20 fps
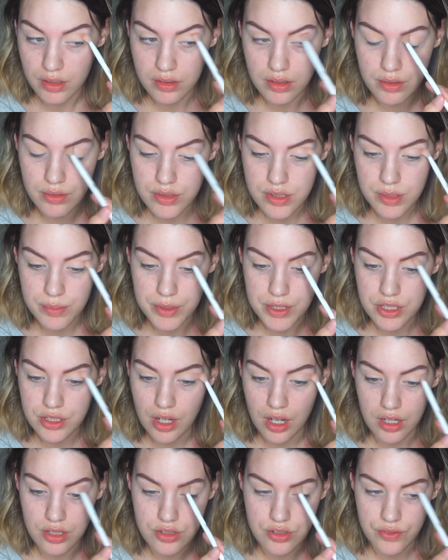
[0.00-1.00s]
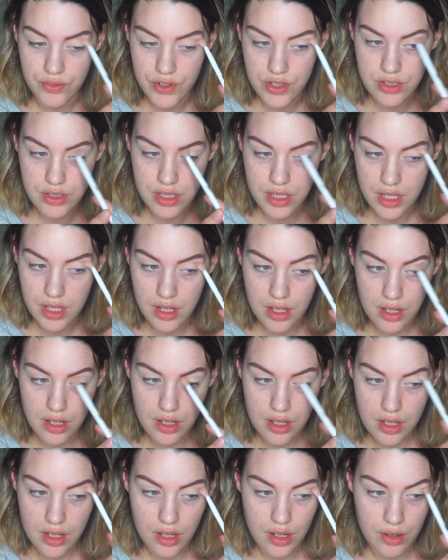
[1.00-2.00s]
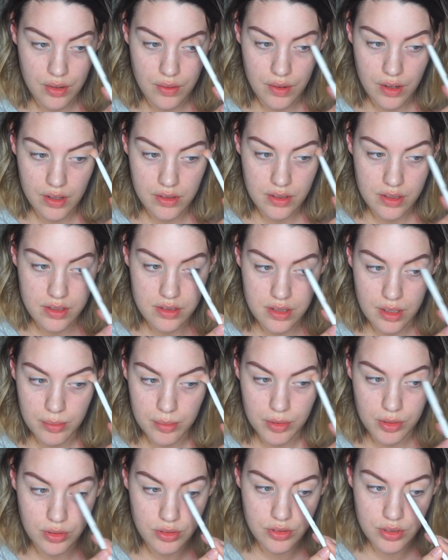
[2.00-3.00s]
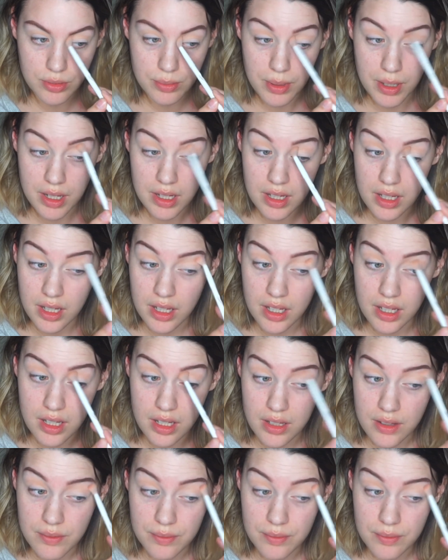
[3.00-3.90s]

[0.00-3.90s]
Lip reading: there was so much controversy around the Subculture palette,